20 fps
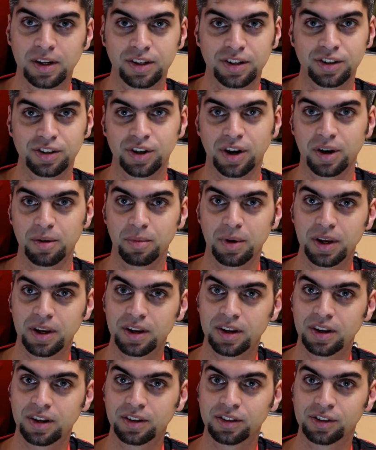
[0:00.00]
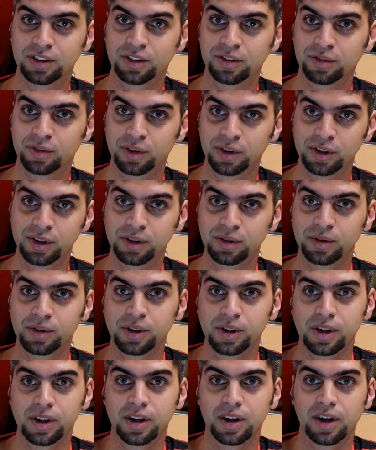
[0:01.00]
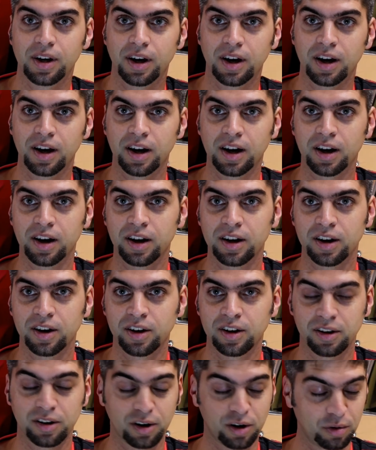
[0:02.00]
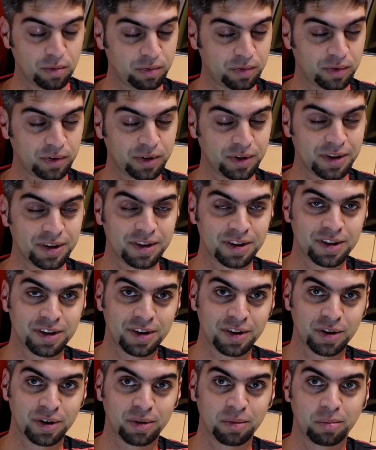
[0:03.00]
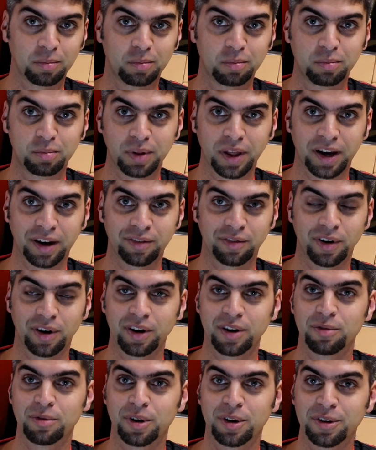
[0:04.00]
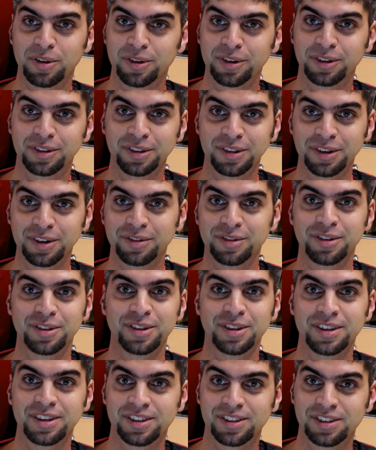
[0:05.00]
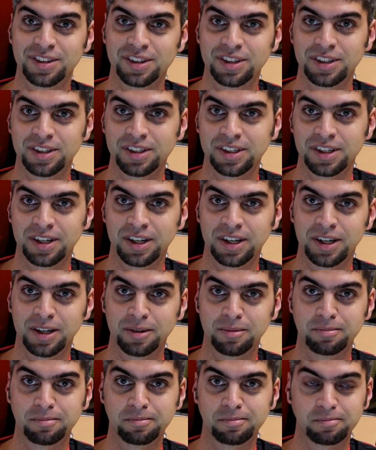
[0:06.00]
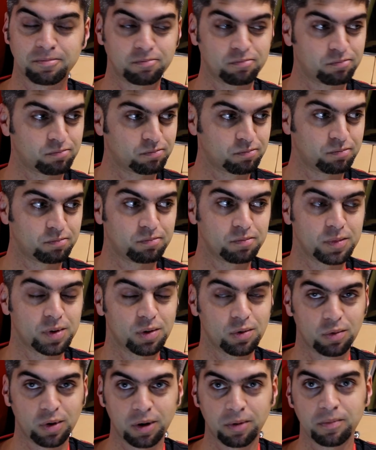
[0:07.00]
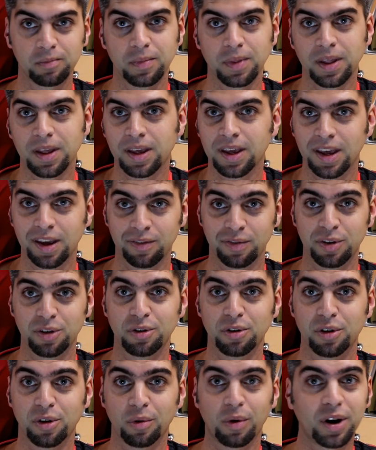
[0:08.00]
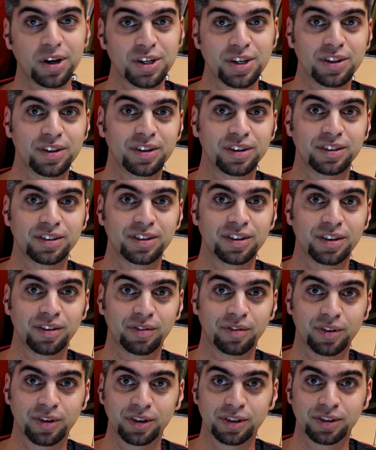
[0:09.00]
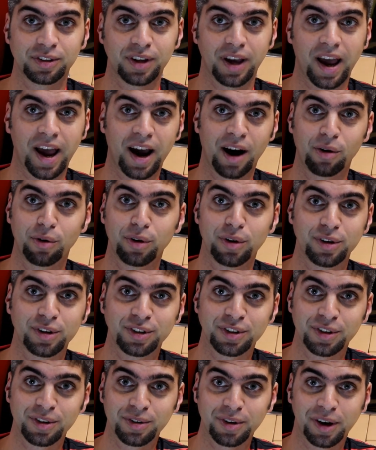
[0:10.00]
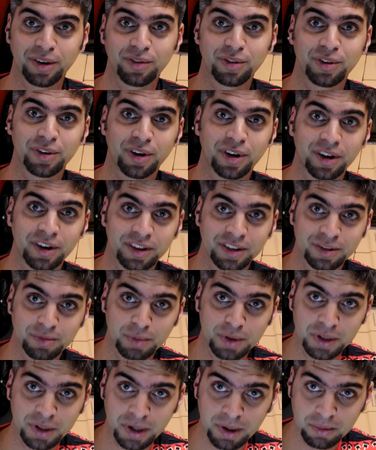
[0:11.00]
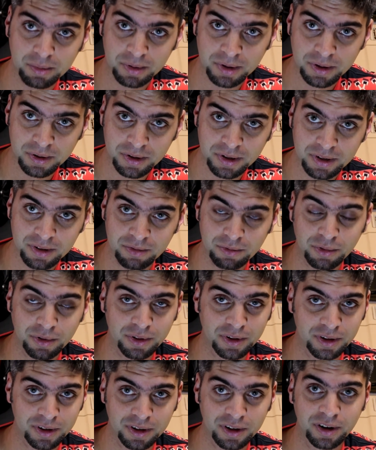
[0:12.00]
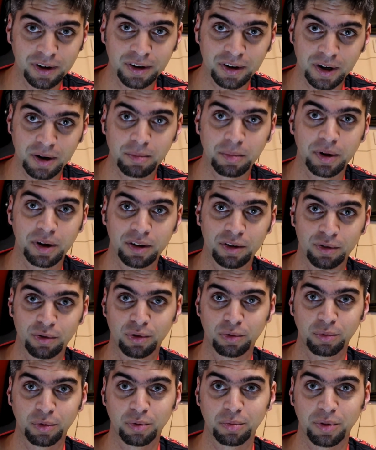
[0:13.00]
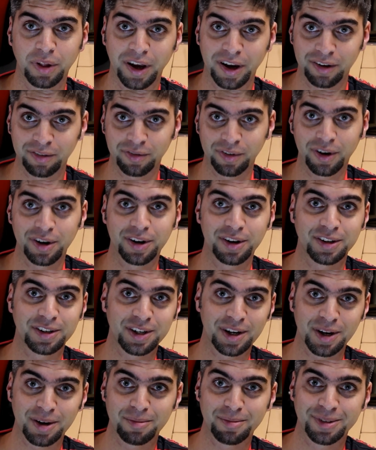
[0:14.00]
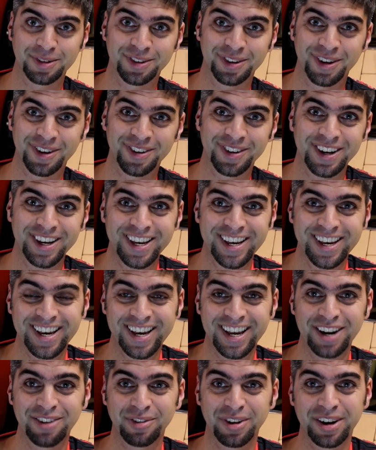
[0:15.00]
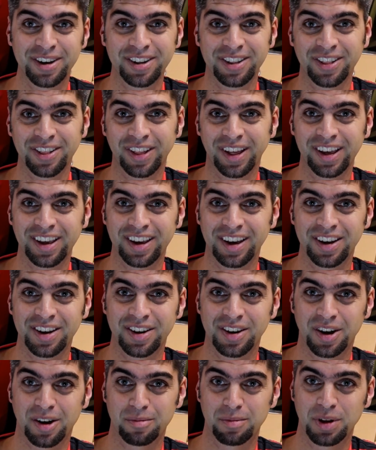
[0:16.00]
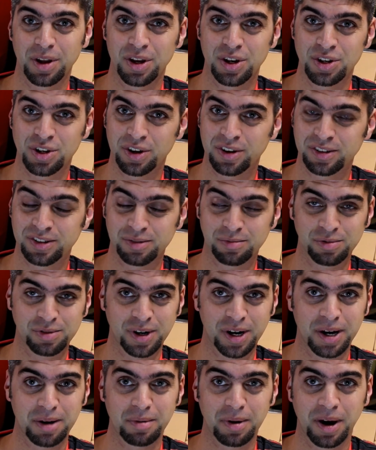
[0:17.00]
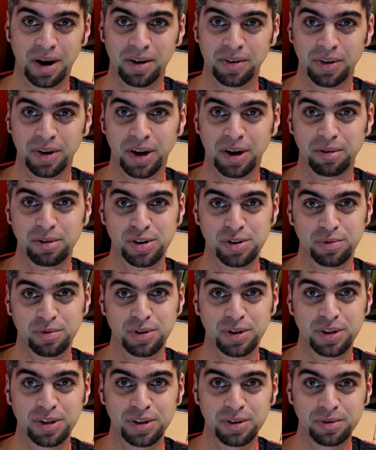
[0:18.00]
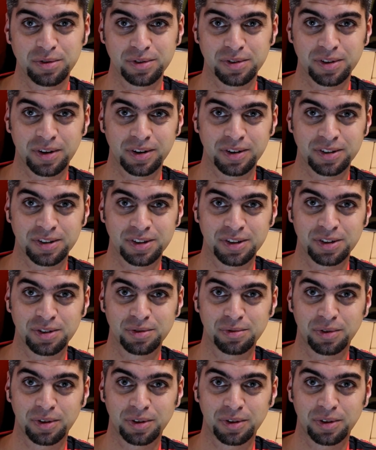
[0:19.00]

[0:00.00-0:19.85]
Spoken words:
just trying to make it easier for you. Hopefully your Black Friday will look different this year. Well, if you're watching this in the first hour or so after it's been uploaded, well then you're up at normal Black Friday time. So anyway, like, comment, share, subscribe. I don't care which one you do, as long as you do